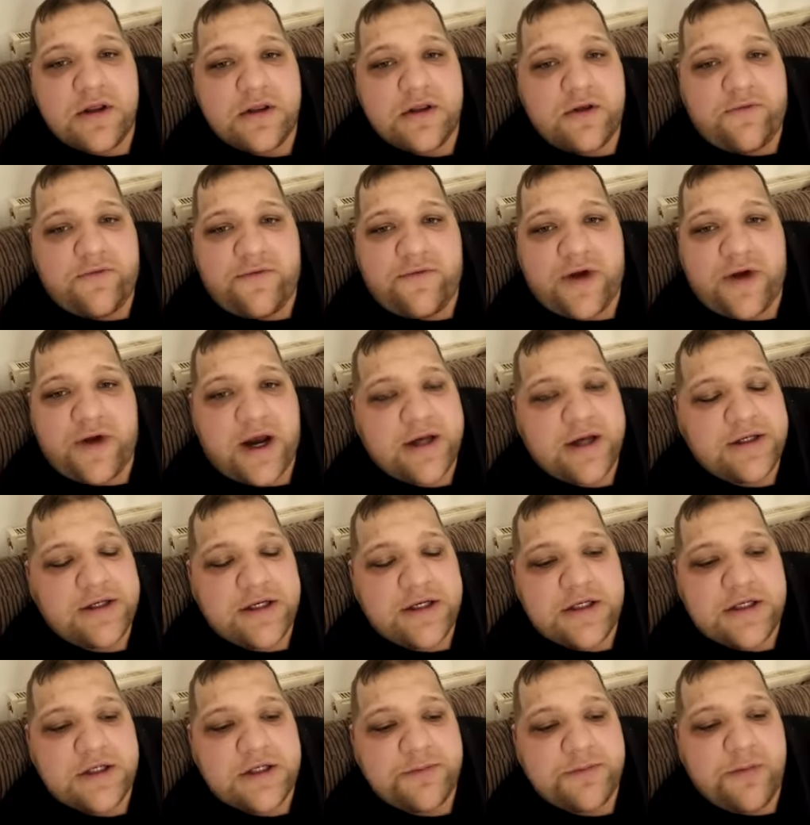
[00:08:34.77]
The
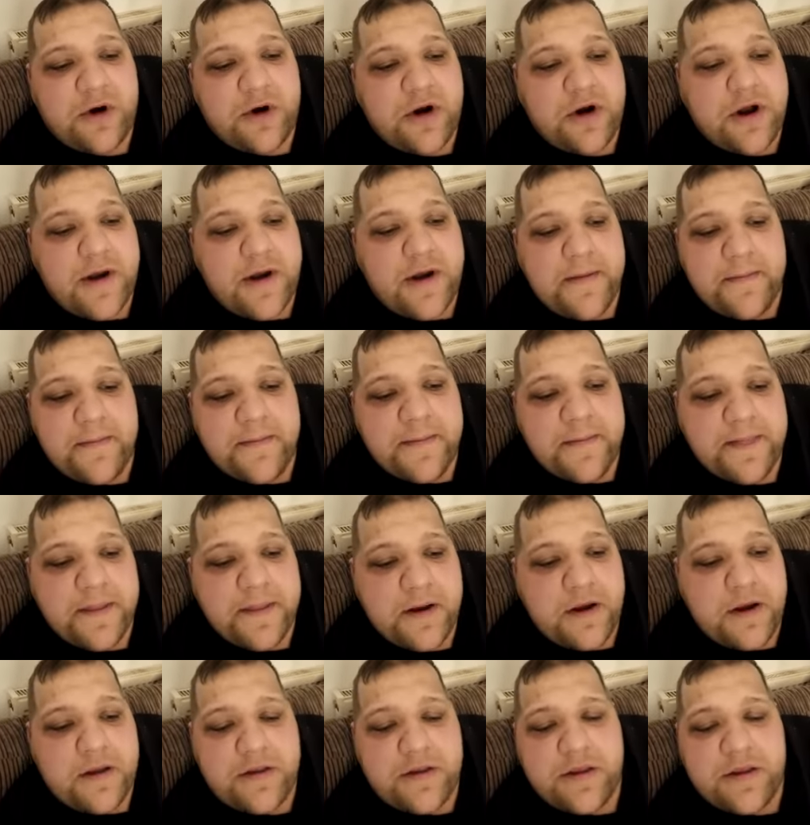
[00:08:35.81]
fighting spirit,
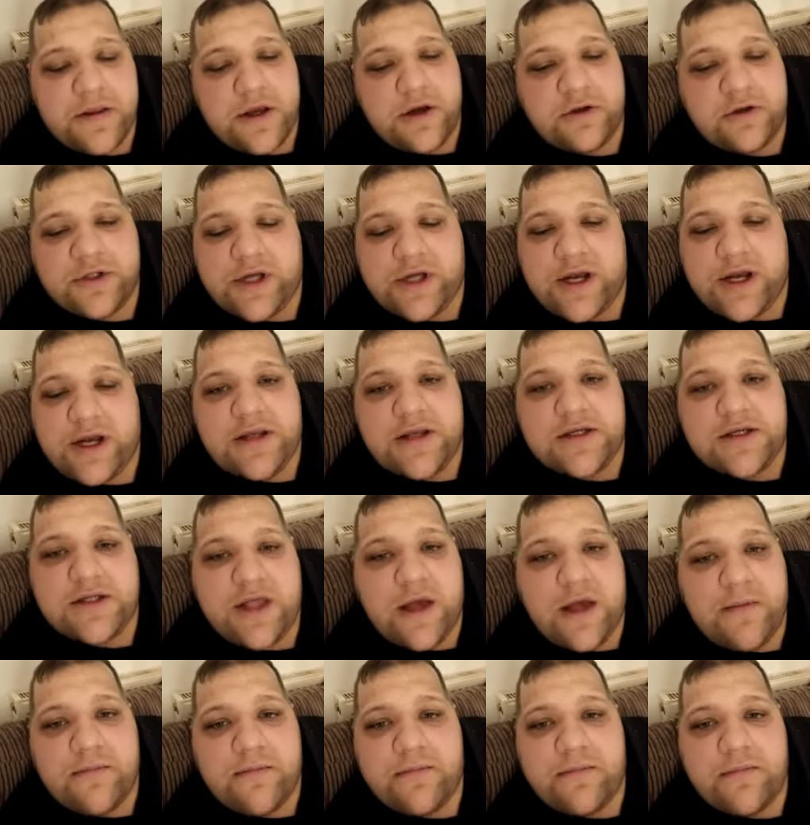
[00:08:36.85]
the us against
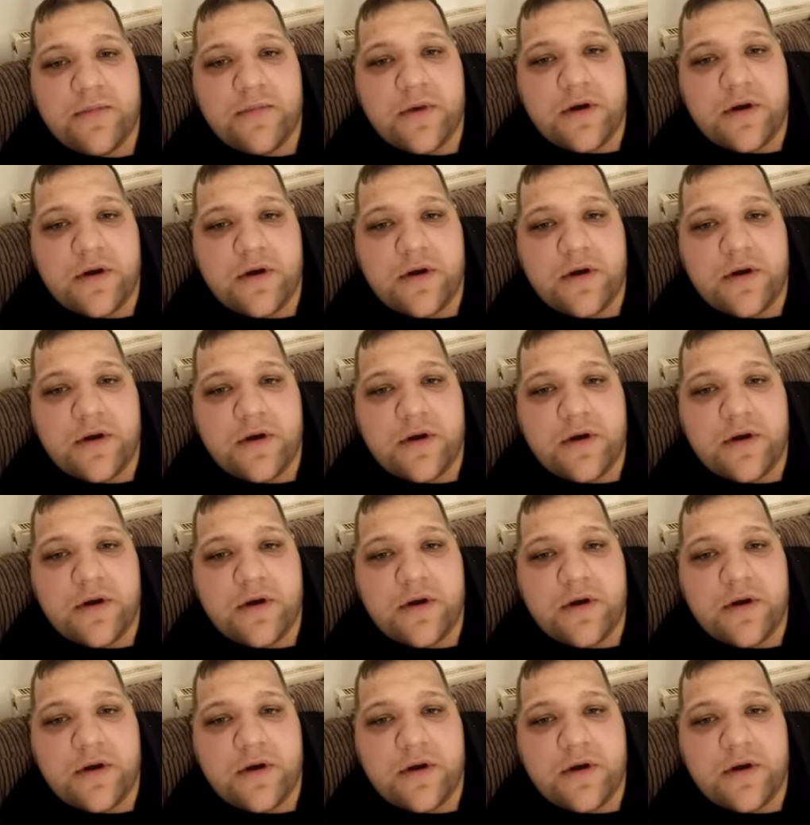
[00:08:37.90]
them,